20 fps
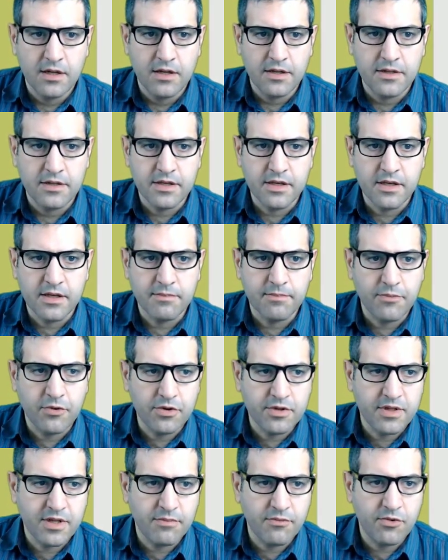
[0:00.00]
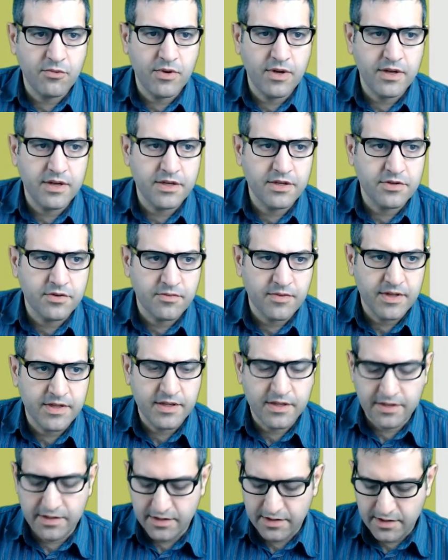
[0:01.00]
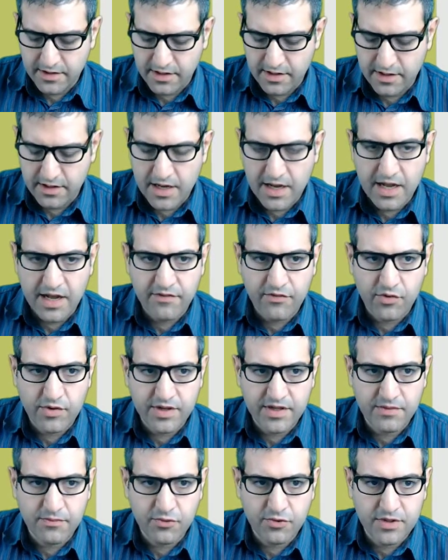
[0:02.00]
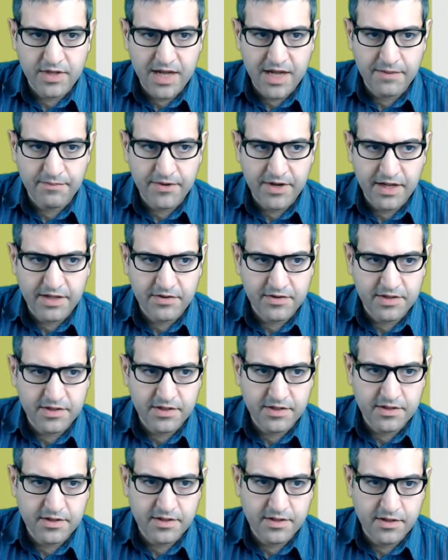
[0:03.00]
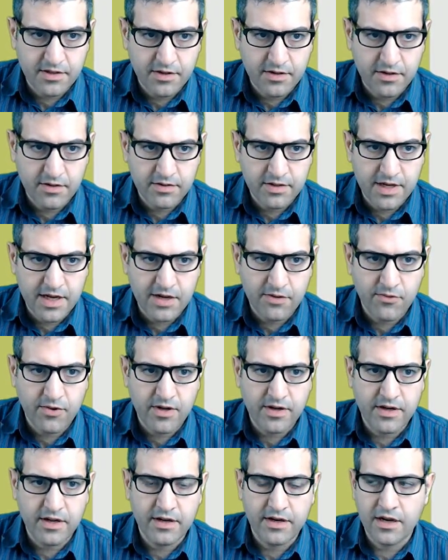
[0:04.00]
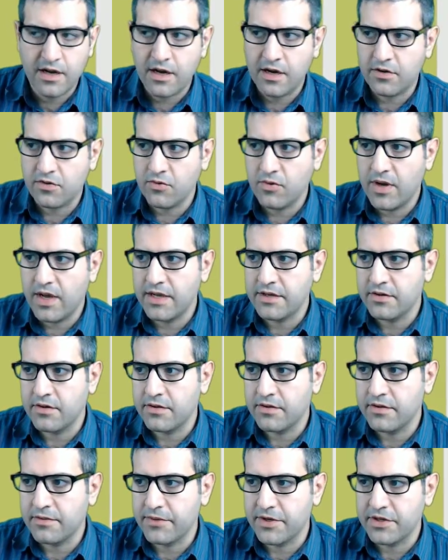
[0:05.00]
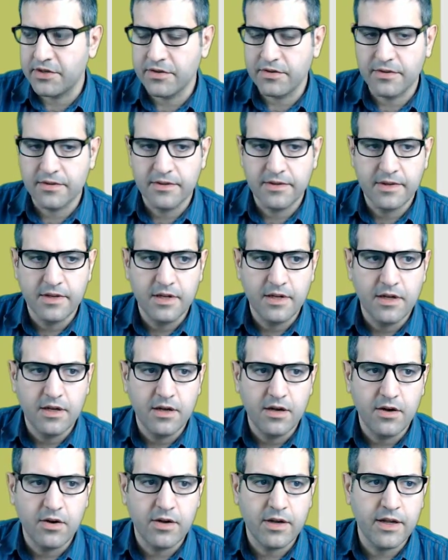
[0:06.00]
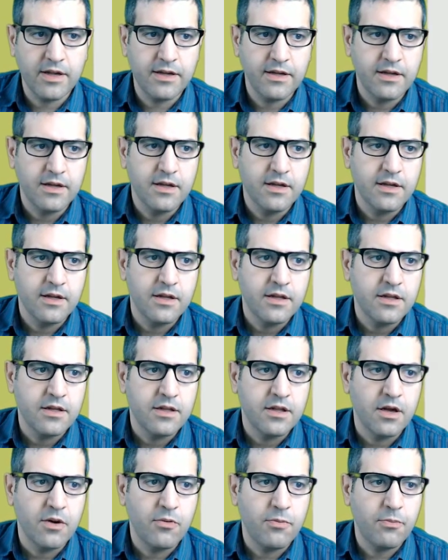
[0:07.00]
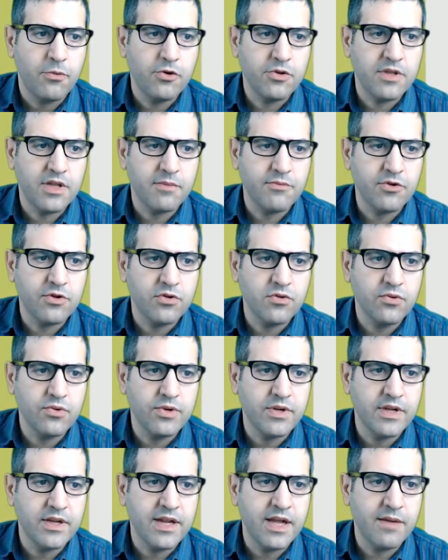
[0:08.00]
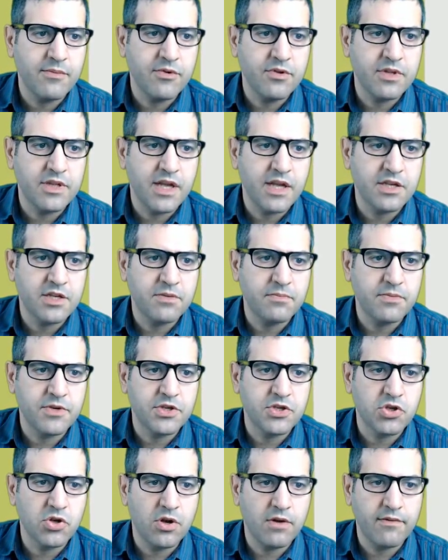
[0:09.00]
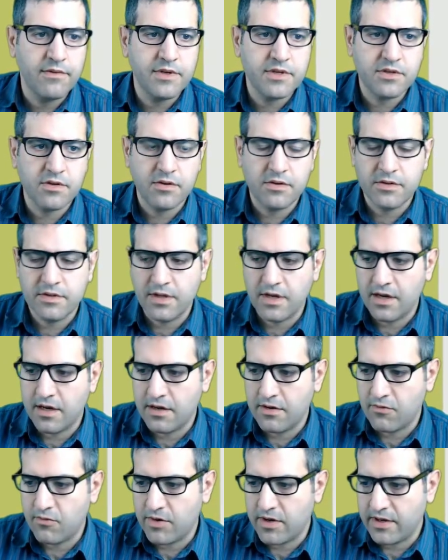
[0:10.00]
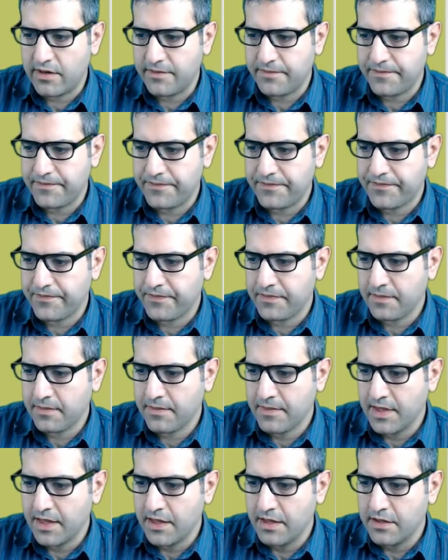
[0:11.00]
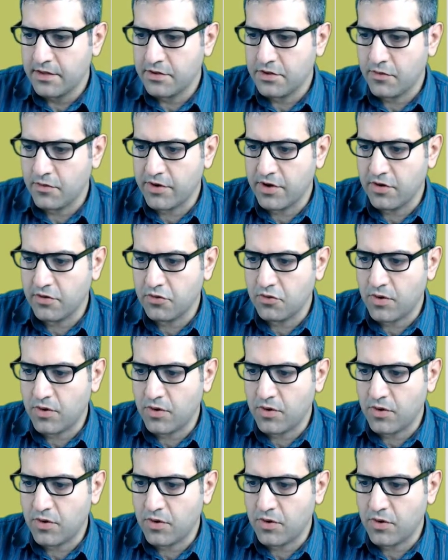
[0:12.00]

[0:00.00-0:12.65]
the point number 1 is already done. I have already put IP addresses on R1 and R2 as on the picture. Okay, now point number 2, enable DHCP service on R1. So we go to